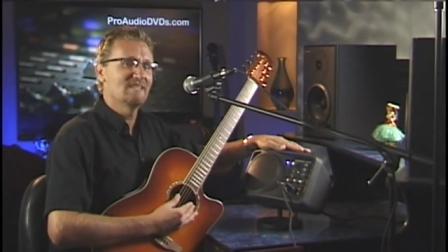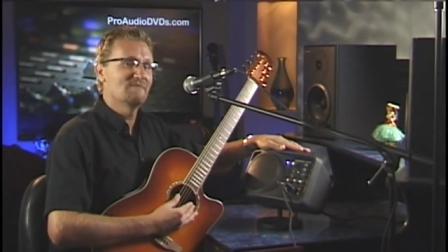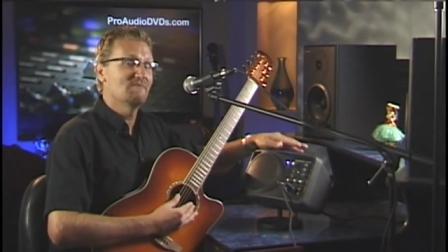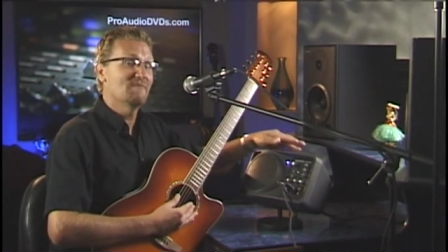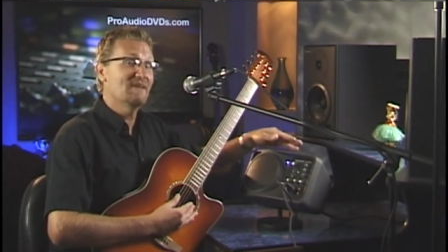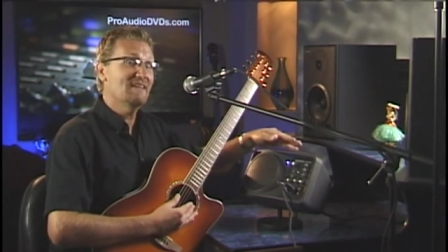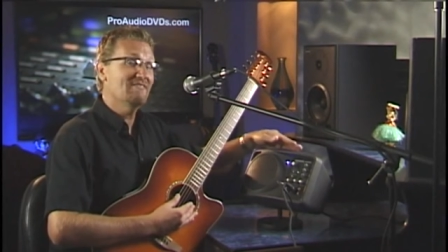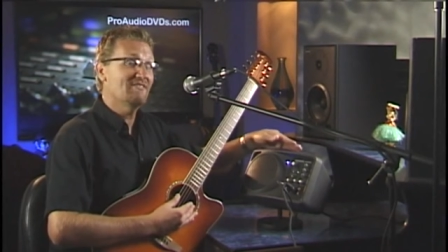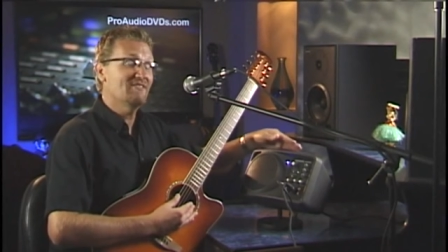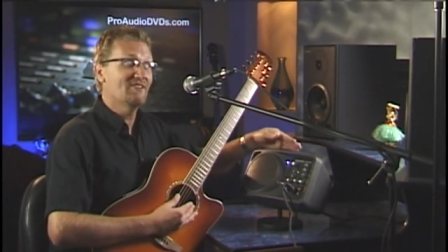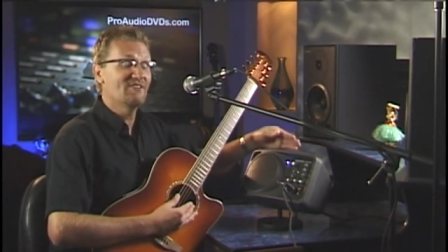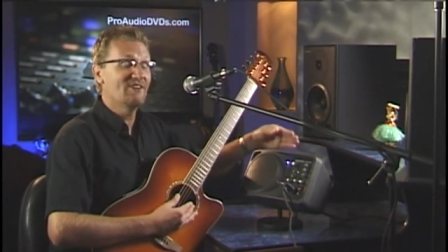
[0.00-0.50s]
And
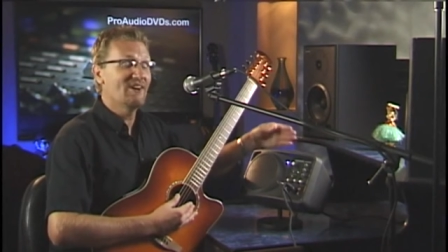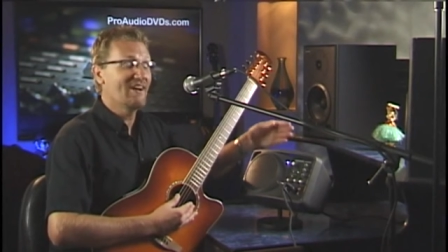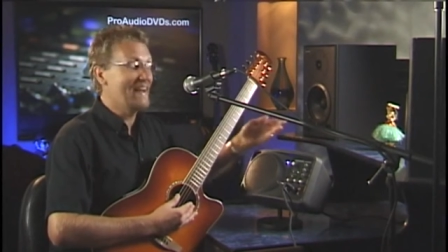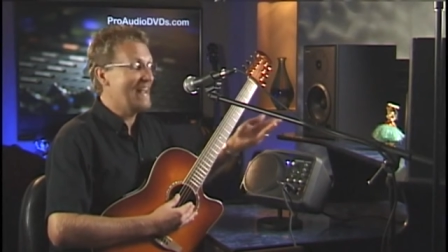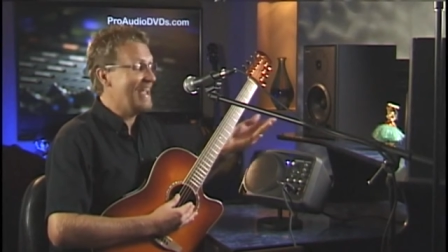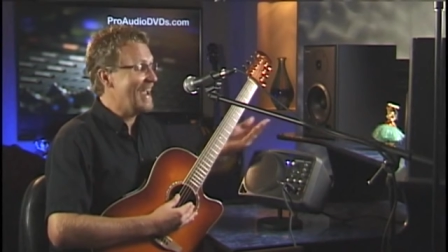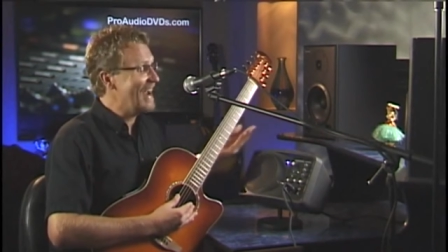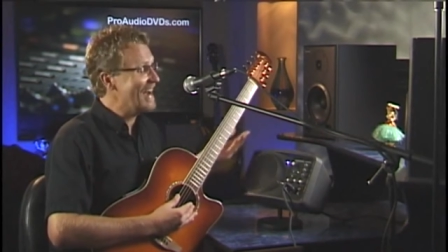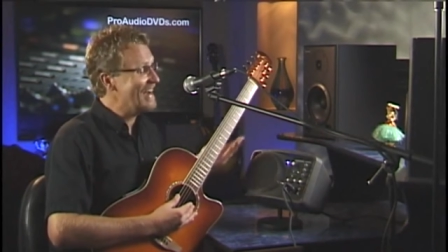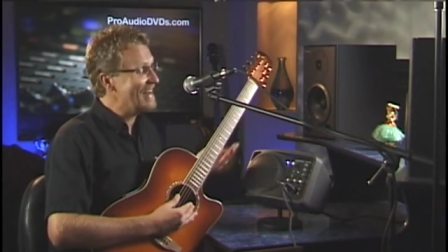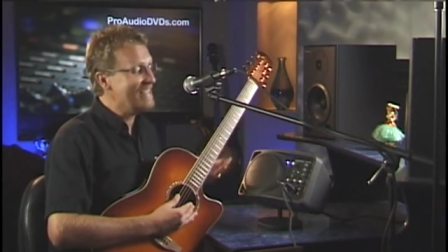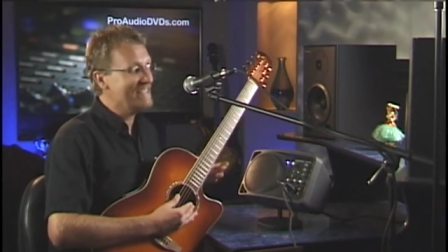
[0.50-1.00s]
believe it or
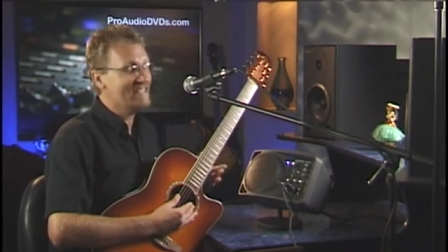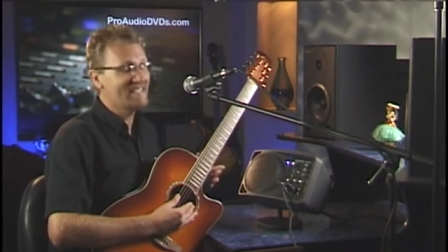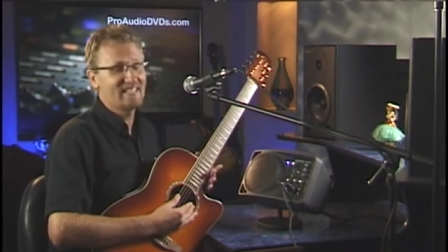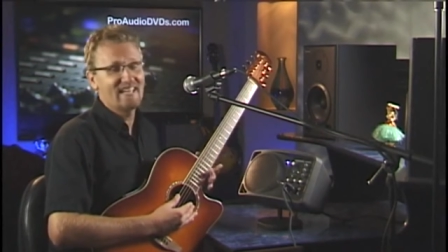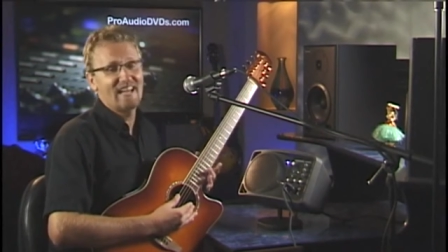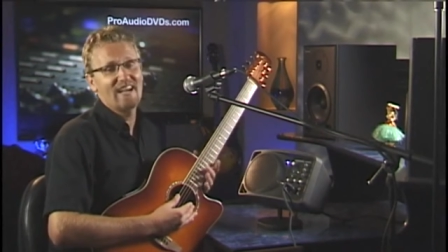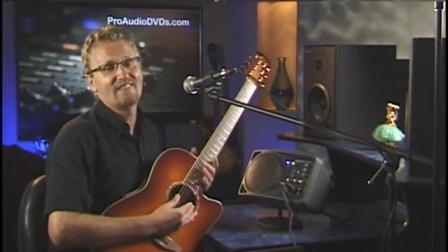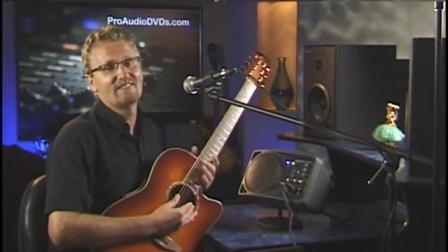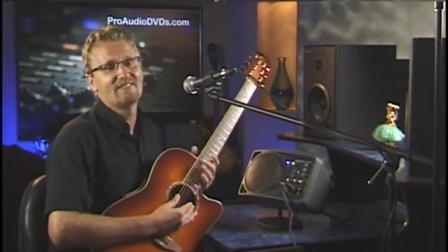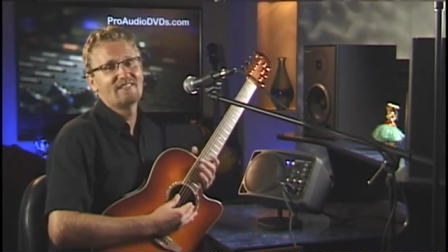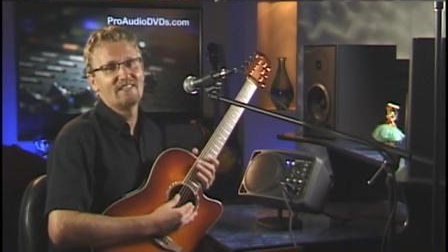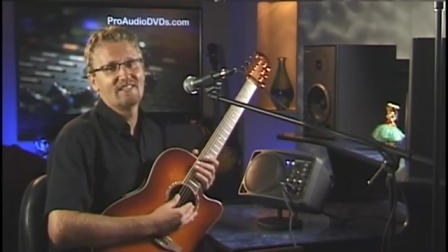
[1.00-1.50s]
not, any
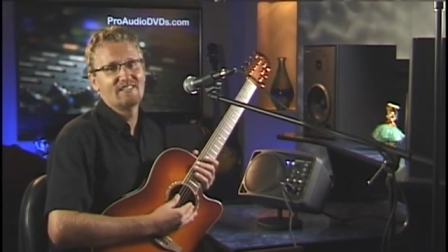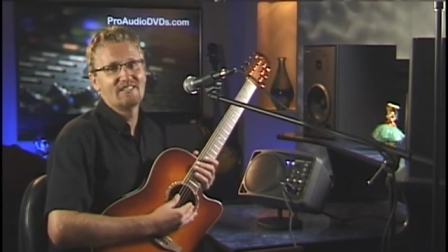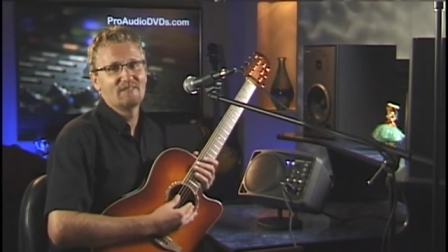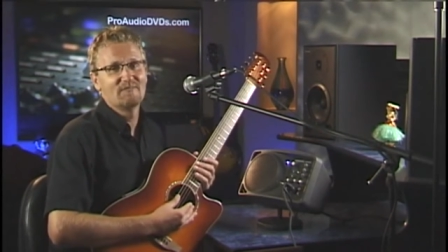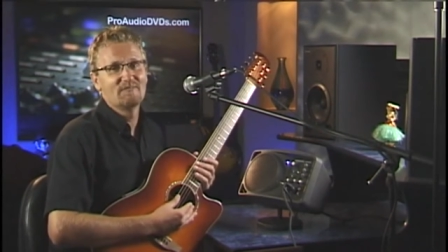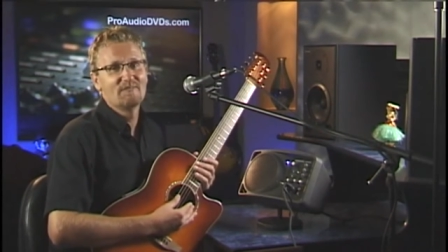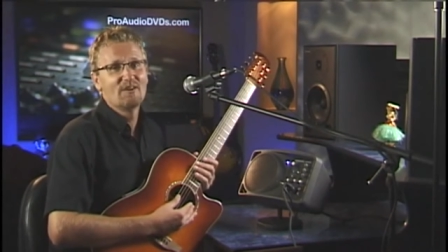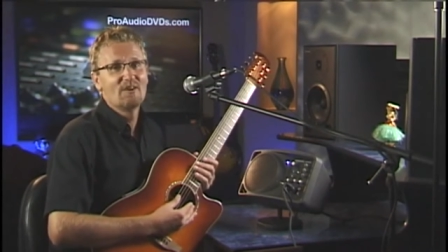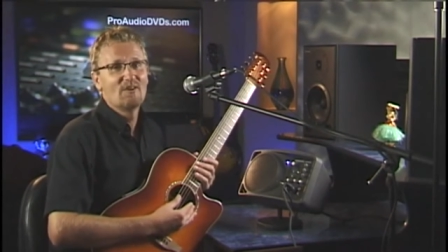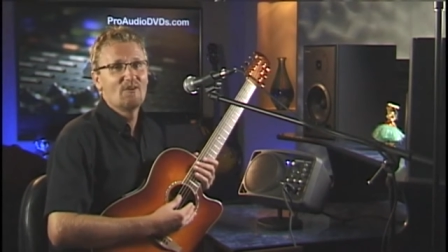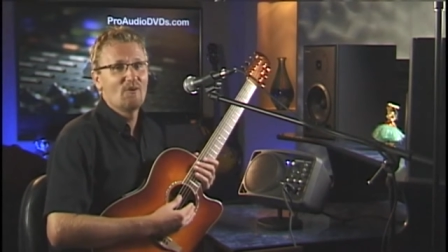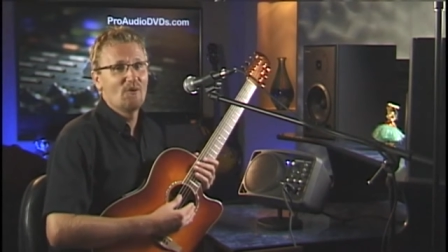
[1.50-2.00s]
sound
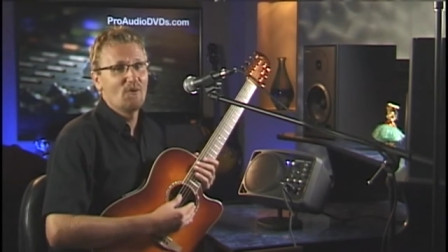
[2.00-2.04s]
system